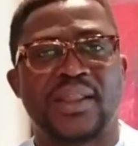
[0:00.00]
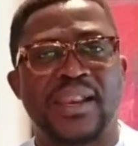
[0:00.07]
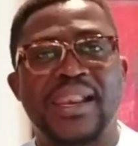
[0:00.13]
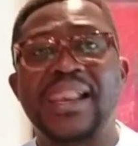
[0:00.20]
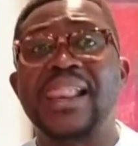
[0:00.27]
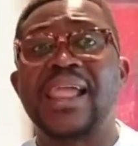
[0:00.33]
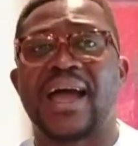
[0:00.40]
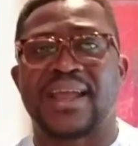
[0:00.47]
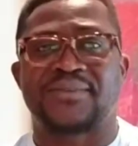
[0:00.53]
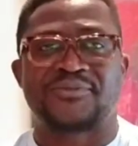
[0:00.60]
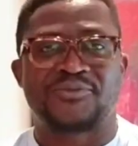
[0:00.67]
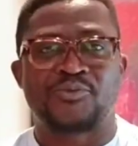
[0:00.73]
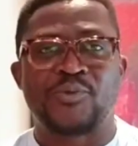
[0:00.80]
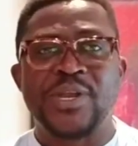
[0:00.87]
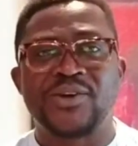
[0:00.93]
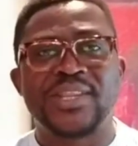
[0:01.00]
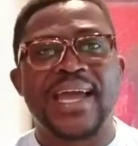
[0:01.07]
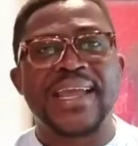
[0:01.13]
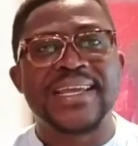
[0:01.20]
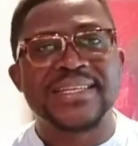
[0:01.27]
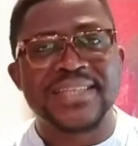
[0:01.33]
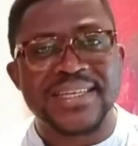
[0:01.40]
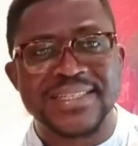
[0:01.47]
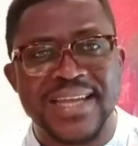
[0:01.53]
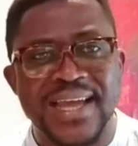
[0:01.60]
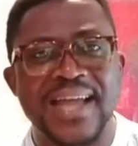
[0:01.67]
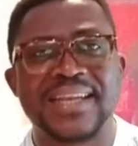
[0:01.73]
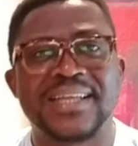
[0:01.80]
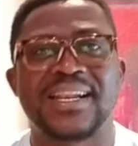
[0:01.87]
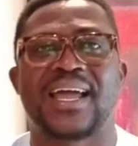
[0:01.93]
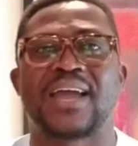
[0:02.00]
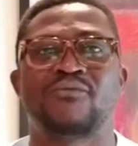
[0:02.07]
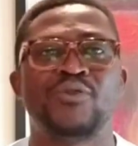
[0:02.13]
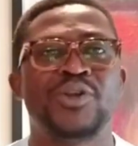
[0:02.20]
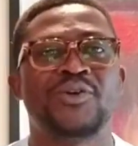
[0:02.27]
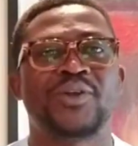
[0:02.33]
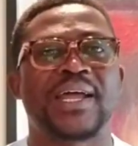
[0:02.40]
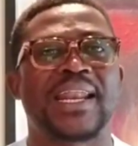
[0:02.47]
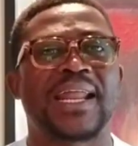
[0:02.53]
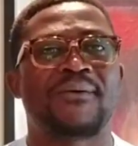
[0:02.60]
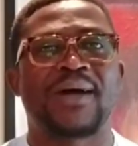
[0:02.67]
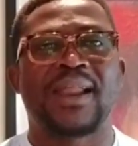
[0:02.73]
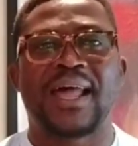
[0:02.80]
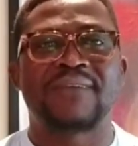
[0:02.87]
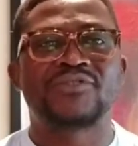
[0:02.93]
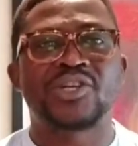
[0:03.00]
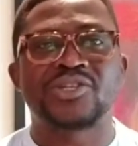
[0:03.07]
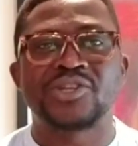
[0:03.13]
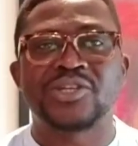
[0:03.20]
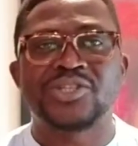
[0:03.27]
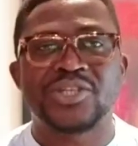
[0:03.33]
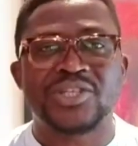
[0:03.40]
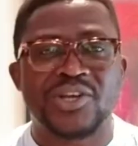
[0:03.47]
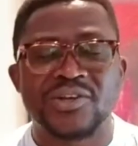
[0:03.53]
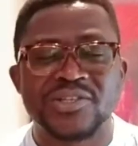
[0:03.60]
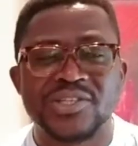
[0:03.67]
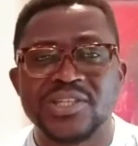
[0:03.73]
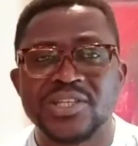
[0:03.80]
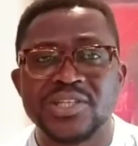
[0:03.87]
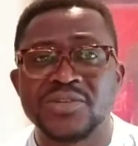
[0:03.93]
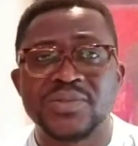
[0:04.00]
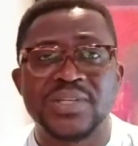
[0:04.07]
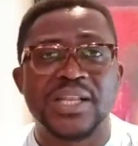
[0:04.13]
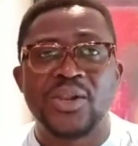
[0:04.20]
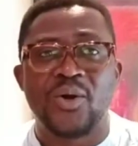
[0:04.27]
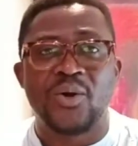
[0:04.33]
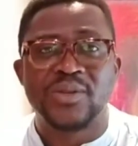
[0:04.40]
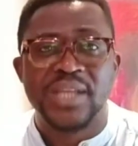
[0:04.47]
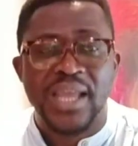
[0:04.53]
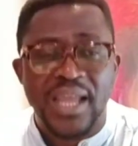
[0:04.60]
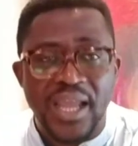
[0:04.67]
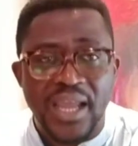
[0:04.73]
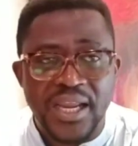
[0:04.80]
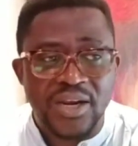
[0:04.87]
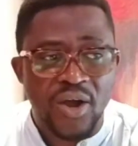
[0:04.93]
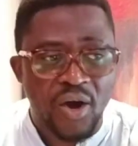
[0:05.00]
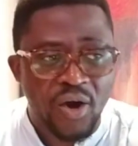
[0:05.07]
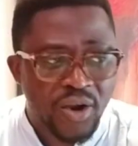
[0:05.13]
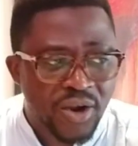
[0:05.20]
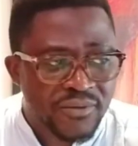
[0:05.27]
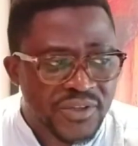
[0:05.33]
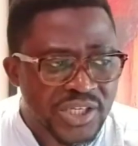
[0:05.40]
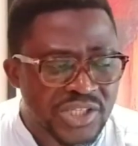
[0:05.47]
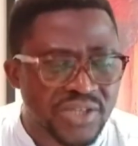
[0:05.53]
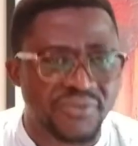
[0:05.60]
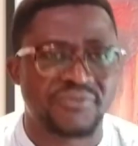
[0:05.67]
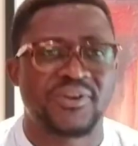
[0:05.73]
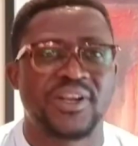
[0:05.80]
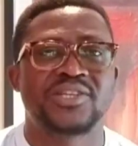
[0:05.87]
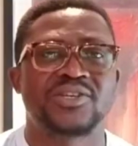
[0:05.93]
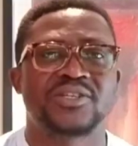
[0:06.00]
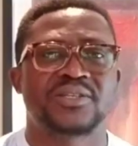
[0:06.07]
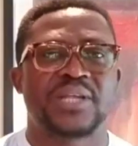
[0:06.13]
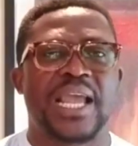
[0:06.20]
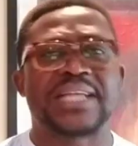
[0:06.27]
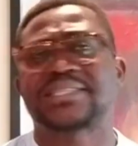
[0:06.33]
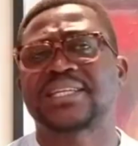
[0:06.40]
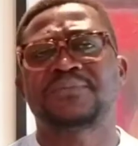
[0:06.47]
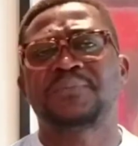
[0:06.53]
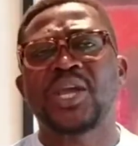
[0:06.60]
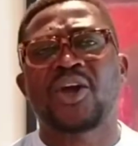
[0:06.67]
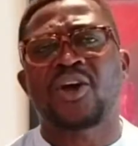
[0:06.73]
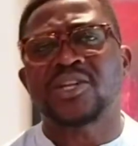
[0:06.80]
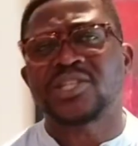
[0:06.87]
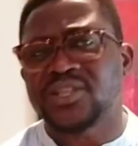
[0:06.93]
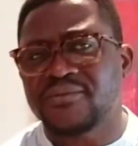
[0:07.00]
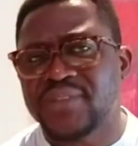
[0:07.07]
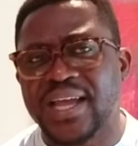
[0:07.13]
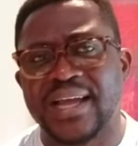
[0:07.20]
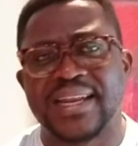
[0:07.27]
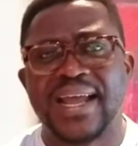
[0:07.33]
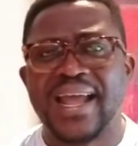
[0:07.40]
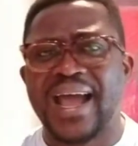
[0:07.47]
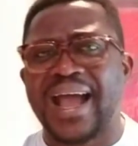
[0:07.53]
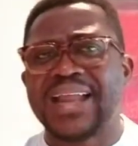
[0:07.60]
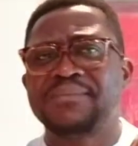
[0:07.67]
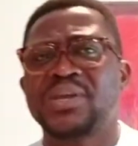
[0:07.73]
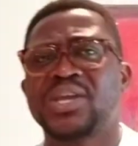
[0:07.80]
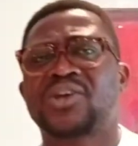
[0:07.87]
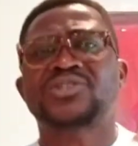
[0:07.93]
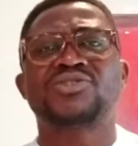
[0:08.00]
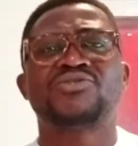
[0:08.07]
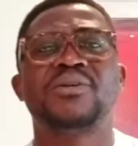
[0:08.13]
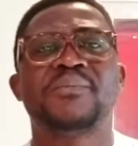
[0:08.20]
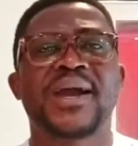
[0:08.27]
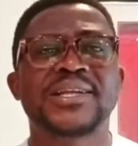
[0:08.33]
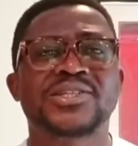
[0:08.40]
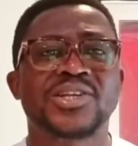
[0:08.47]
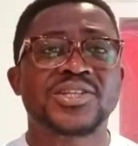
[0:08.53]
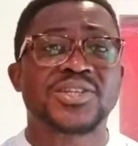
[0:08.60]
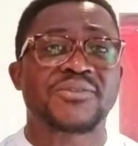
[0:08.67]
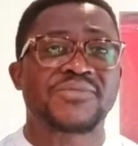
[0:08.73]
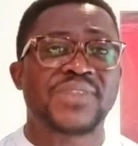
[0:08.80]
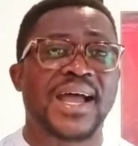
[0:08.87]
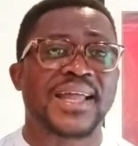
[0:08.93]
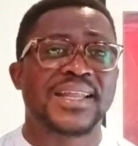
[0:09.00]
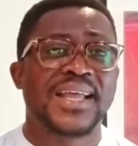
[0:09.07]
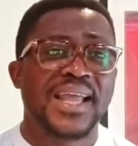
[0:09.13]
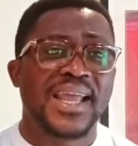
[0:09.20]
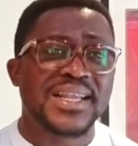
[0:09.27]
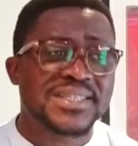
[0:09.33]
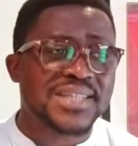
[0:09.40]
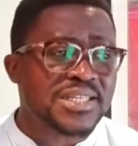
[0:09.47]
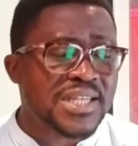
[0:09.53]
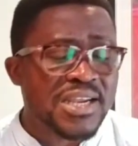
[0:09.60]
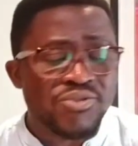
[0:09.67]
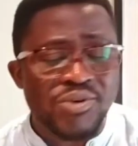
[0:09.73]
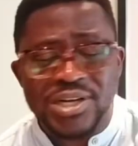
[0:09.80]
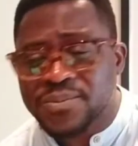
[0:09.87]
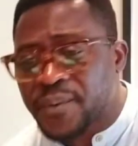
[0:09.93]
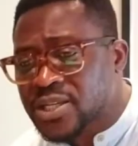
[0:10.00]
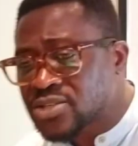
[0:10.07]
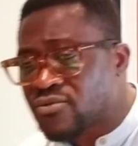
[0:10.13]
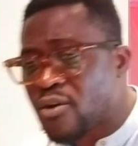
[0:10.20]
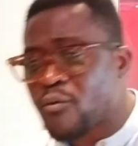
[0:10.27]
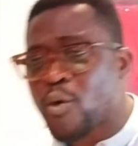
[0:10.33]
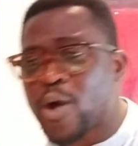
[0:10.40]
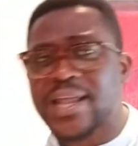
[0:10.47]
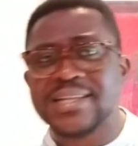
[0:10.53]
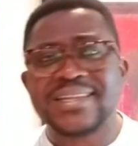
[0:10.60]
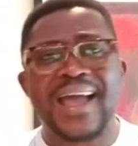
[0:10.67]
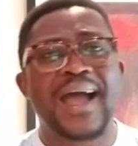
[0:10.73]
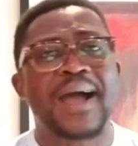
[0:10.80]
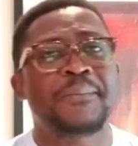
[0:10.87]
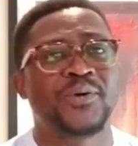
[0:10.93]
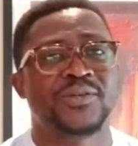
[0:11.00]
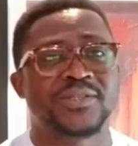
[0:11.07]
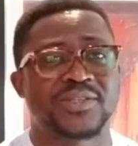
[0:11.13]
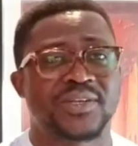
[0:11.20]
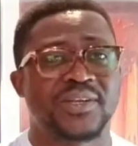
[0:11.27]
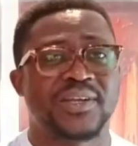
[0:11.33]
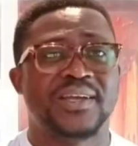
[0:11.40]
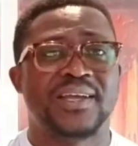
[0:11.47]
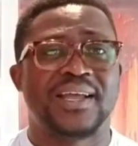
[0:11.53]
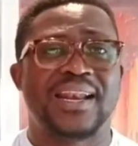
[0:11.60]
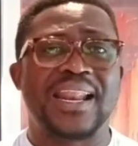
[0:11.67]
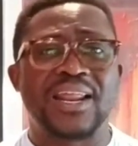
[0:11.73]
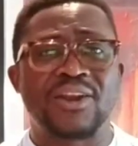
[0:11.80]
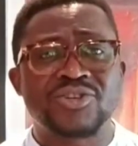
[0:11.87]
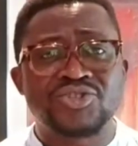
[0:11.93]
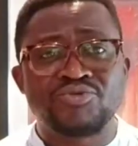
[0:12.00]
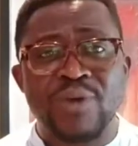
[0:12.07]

life. We know there is eternal life. We know that our life does not just constitute alone in all of these afflictions. It says because of that, and because it reminds us of that, it says irrespective of what has happened, let us